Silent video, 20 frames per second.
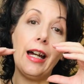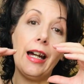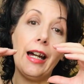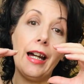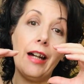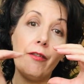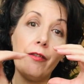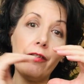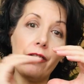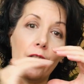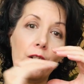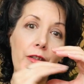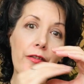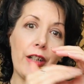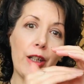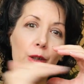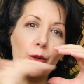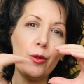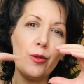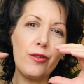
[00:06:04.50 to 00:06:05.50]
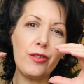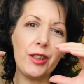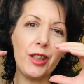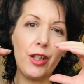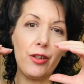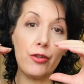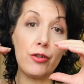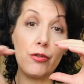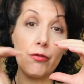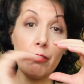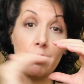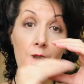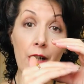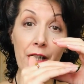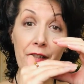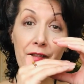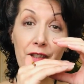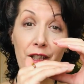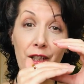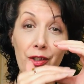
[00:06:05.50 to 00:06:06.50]
And Fulvic also
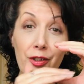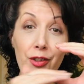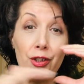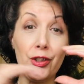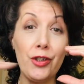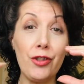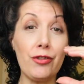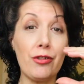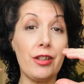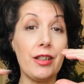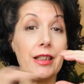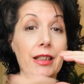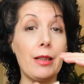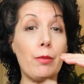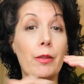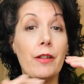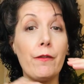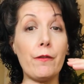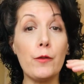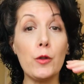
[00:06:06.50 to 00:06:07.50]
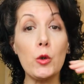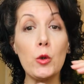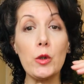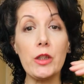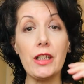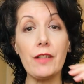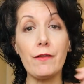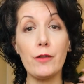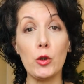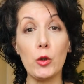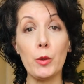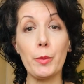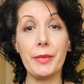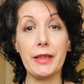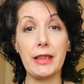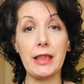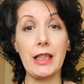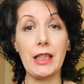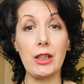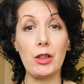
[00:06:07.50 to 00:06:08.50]
drives those nutrients in with
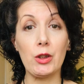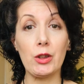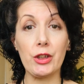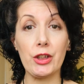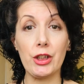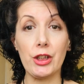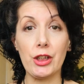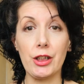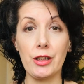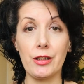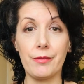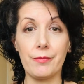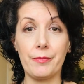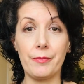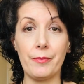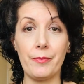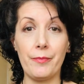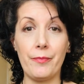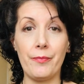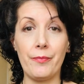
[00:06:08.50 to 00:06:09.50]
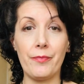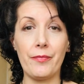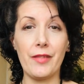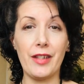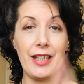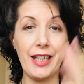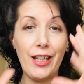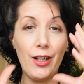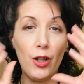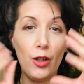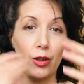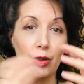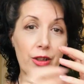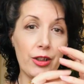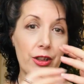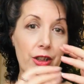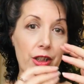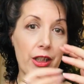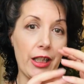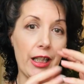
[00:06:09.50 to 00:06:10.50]
44% oxygen. It
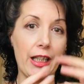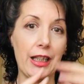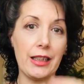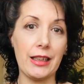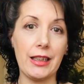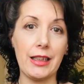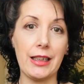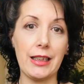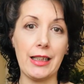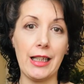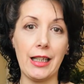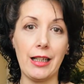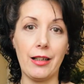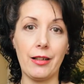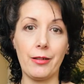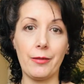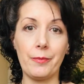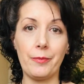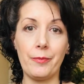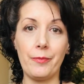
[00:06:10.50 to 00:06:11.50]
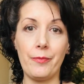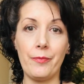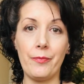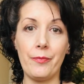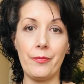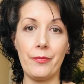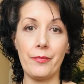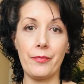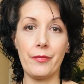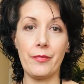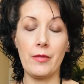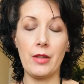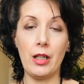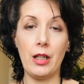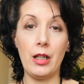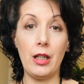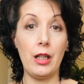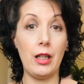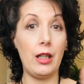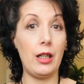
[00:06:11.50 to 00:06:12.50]
oxygenates the cell.
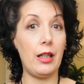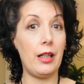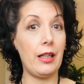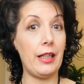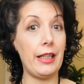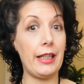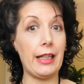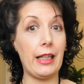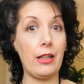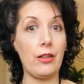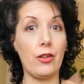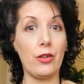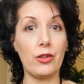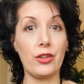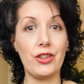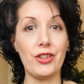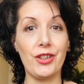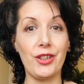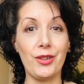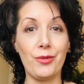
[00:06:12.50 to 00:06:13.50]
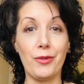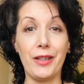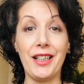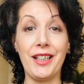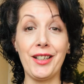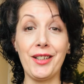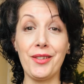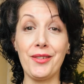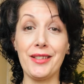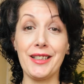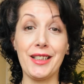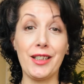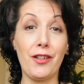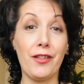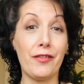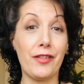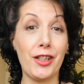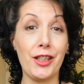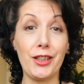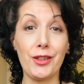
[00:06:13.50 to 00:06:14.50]
And again, oxygen we know is our
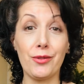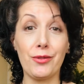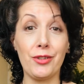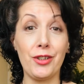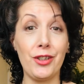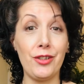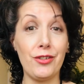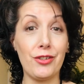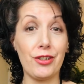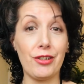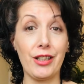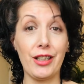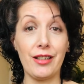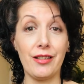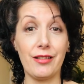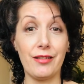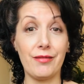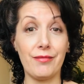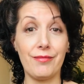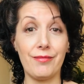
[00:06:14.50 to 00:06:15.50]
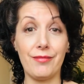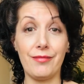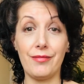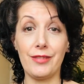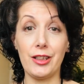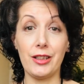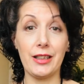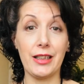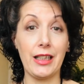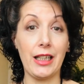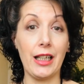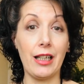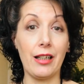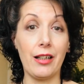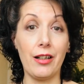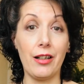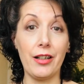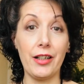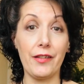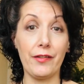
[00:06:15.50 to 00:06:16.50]
vital nutrient to staying
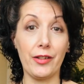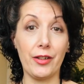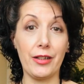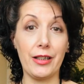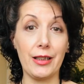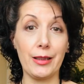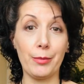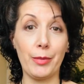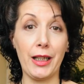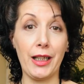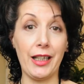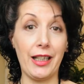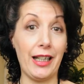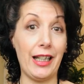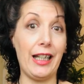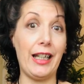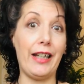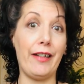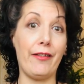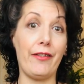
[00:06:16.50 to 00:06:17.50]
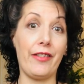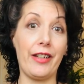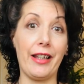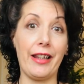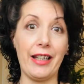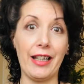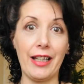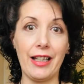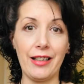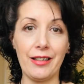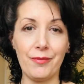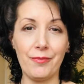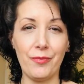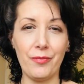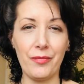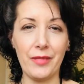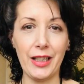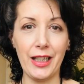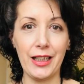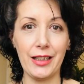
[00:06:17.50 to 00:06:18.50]
alive on this planet. Everything
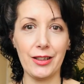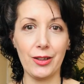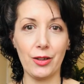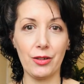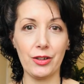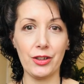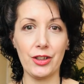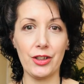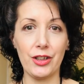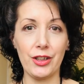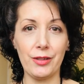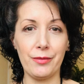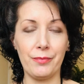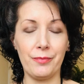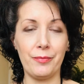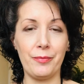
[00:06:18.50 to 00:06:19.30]
needs oxygen.